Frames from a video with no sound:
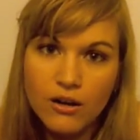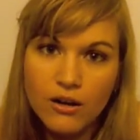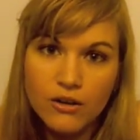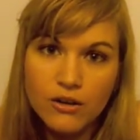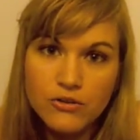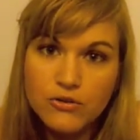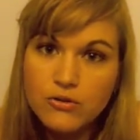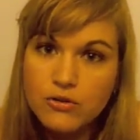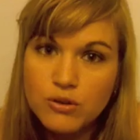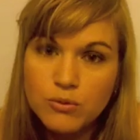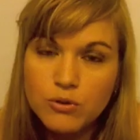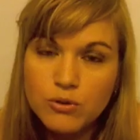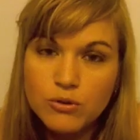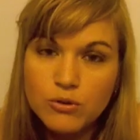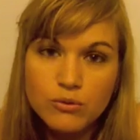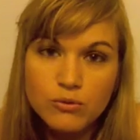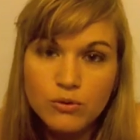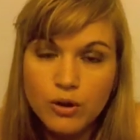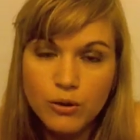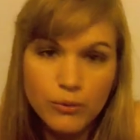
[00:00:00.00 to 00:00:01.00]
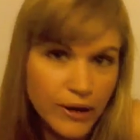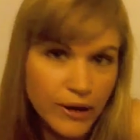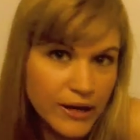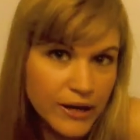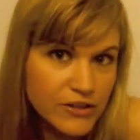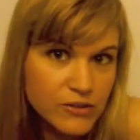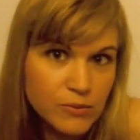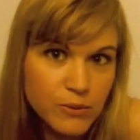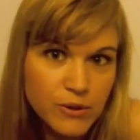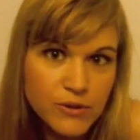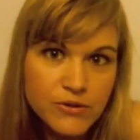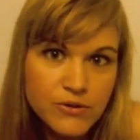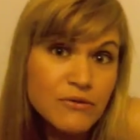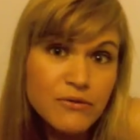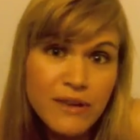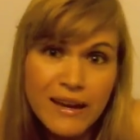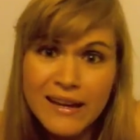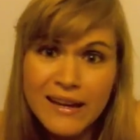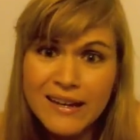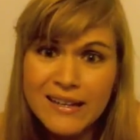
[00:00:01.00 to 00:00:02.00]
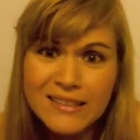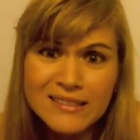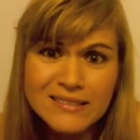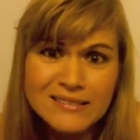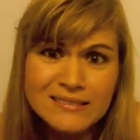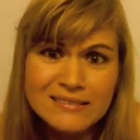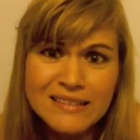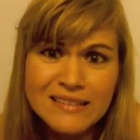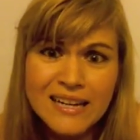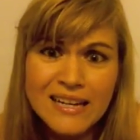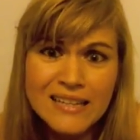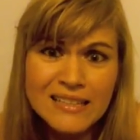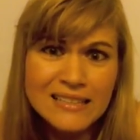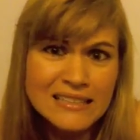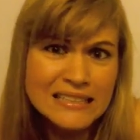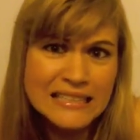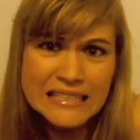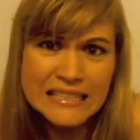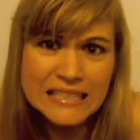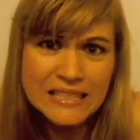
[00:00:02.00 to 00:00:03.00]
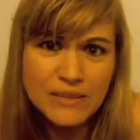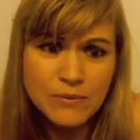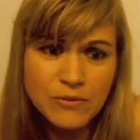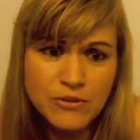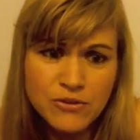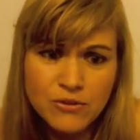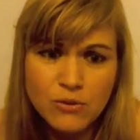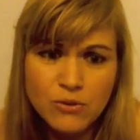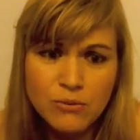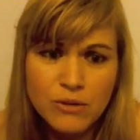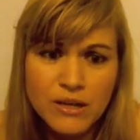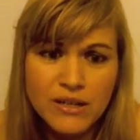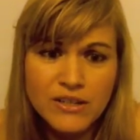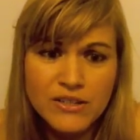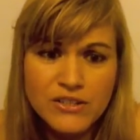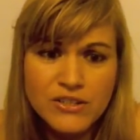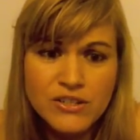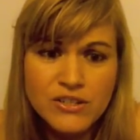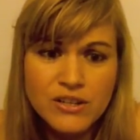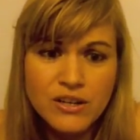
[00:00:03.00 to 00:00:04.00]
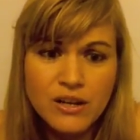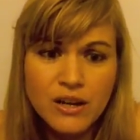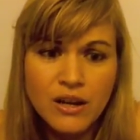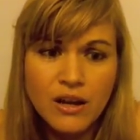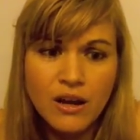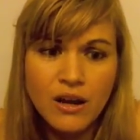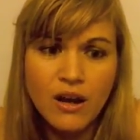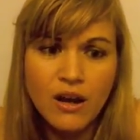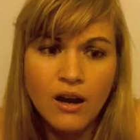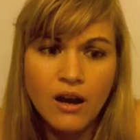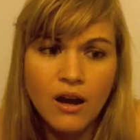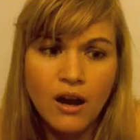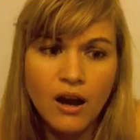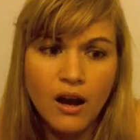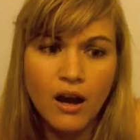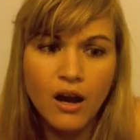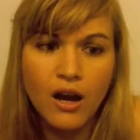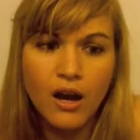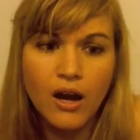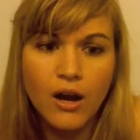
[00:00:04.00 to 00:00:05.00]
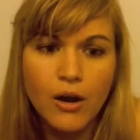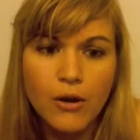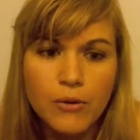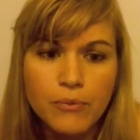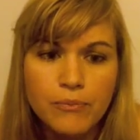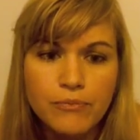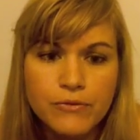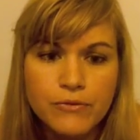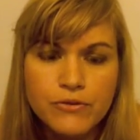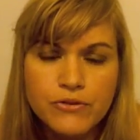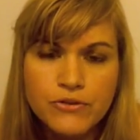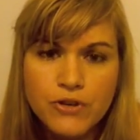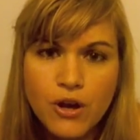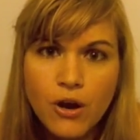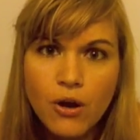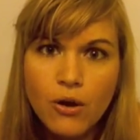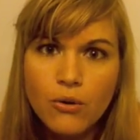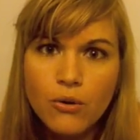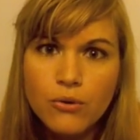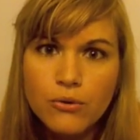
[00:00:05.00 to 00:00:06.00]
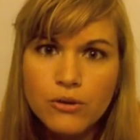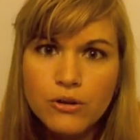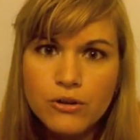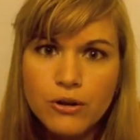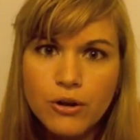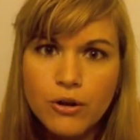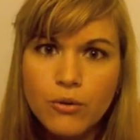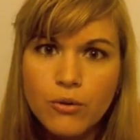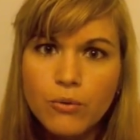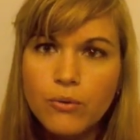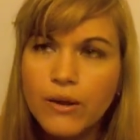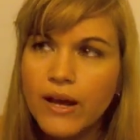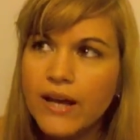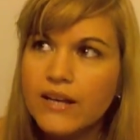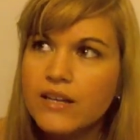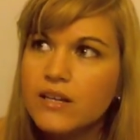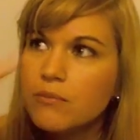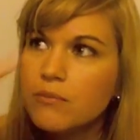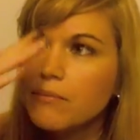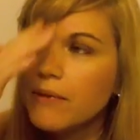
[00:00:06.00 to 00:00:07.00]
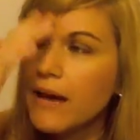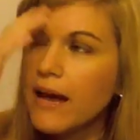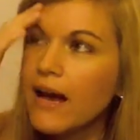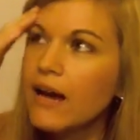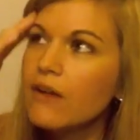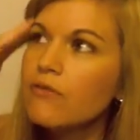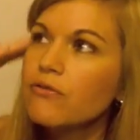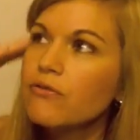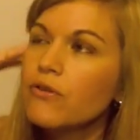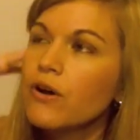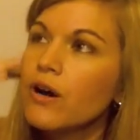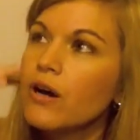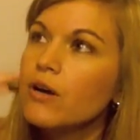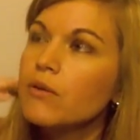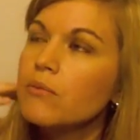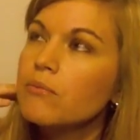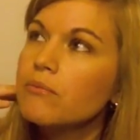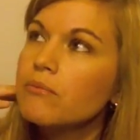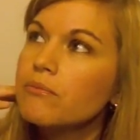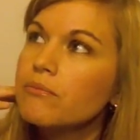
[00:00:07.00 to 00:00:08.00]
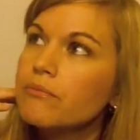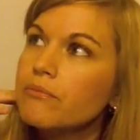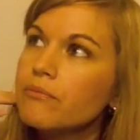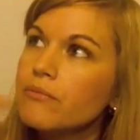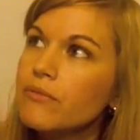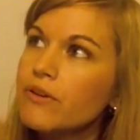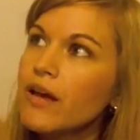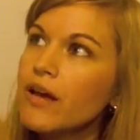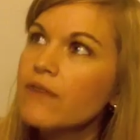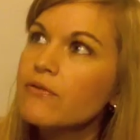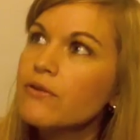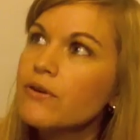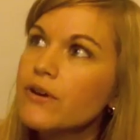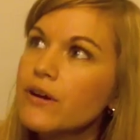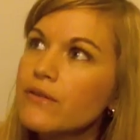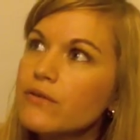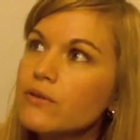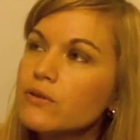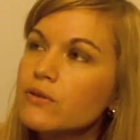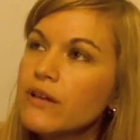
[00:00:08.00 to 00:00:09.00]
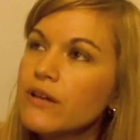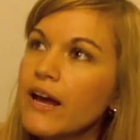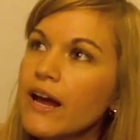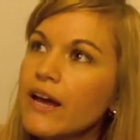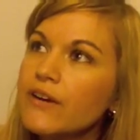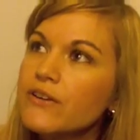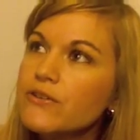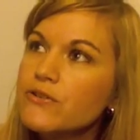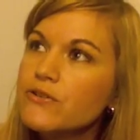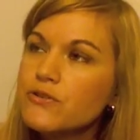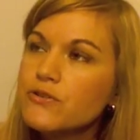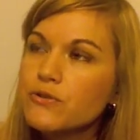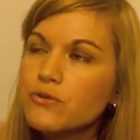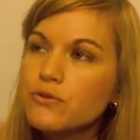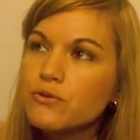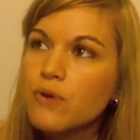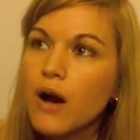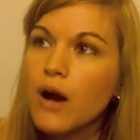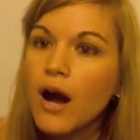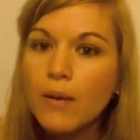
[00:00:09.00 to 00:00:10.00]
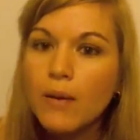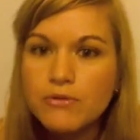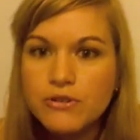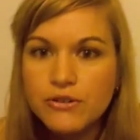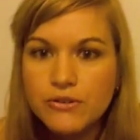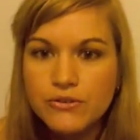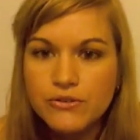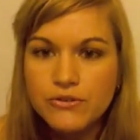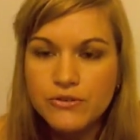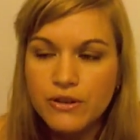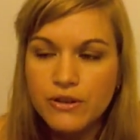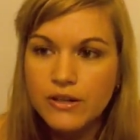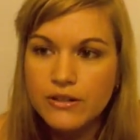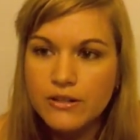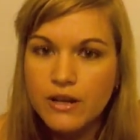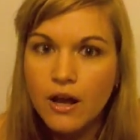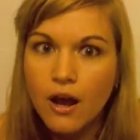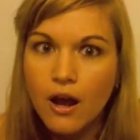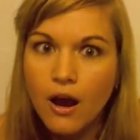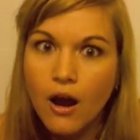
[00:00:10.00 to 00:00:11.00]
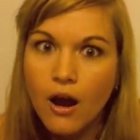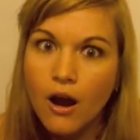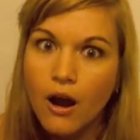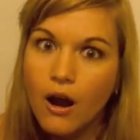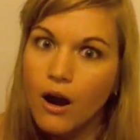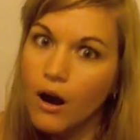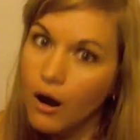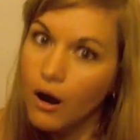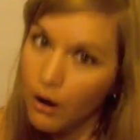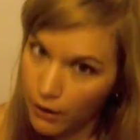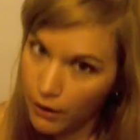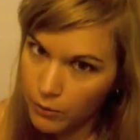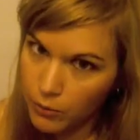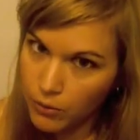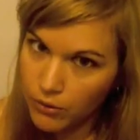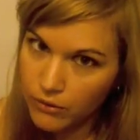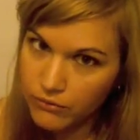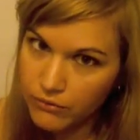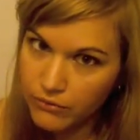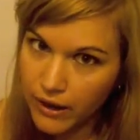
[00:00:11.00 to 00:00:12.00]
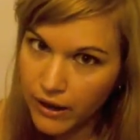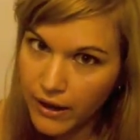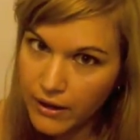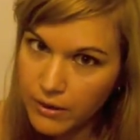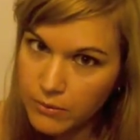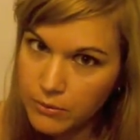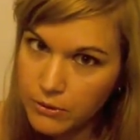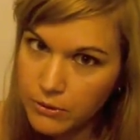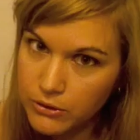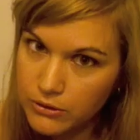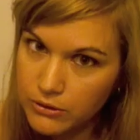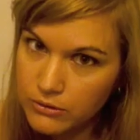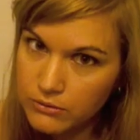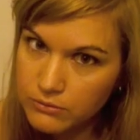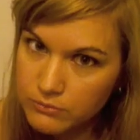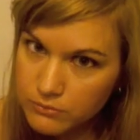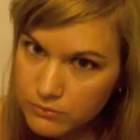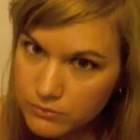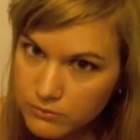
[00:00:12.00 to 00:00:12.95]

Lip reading: suitable arrangements and not need him so much. So, heading back from Never Never Land to options that are more viable,